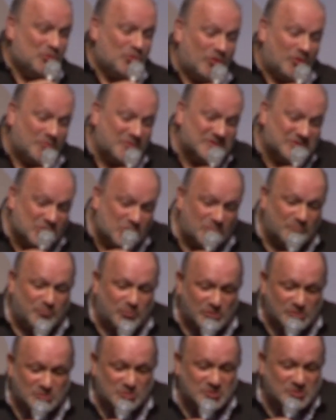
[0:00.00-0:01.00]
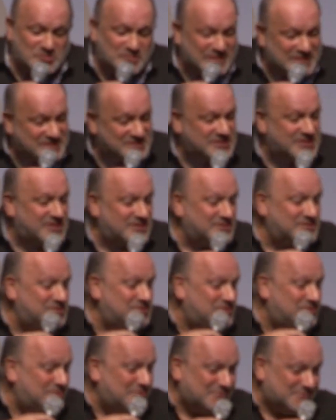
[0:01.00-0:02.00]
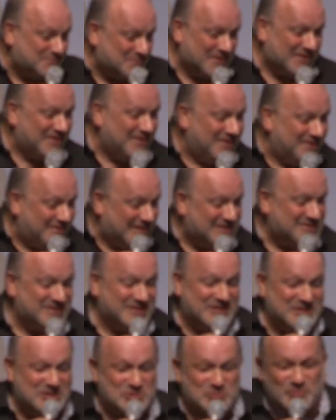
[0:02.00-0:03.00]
door because the composer is my son, so that's an easy